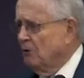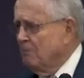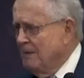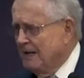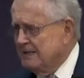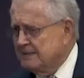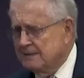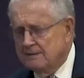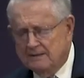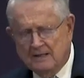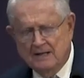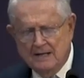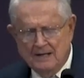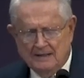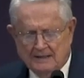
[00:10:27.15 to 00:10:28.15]
makes it.
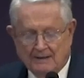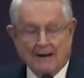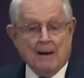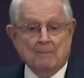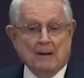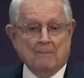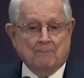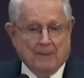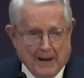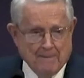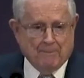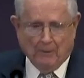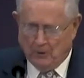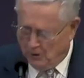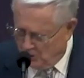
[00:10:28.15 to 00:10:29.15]
And people